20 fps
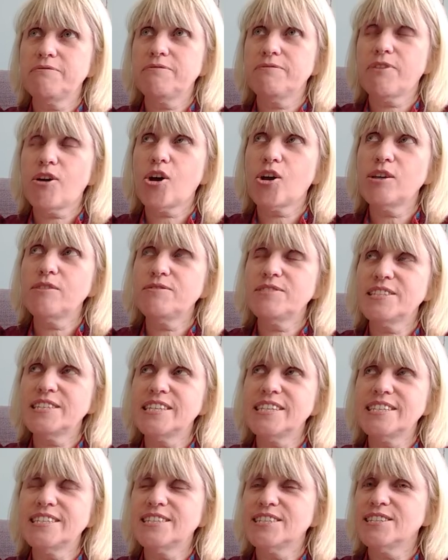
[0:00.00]
5
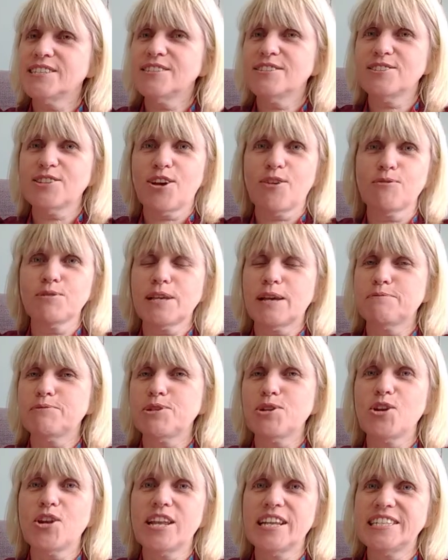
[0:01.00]
seasons I was
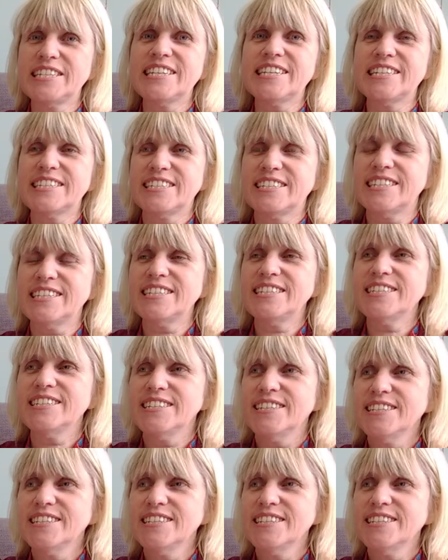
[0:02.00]
absolutely addicted.